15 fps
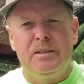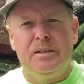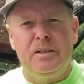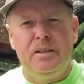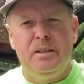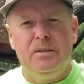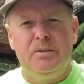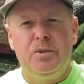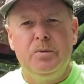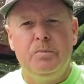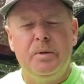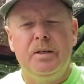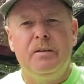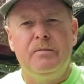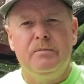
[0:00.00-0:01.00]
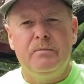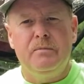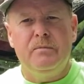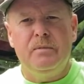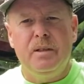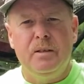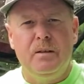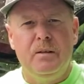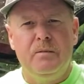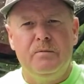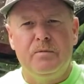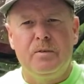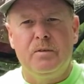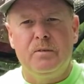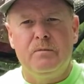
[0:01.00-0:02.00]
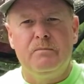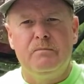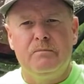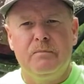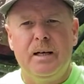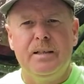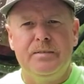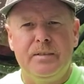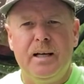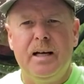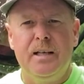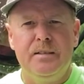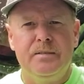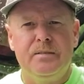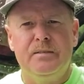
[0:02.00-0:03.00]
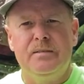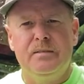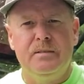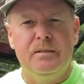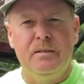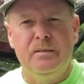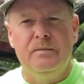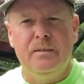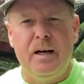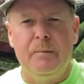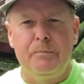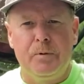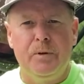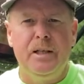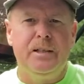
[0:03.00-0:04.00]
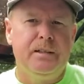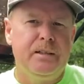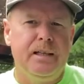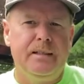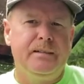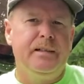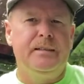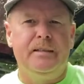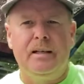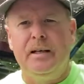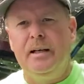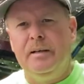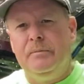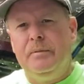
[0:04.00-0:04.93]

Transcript: you know, too big, you know, for my size of operation at that time.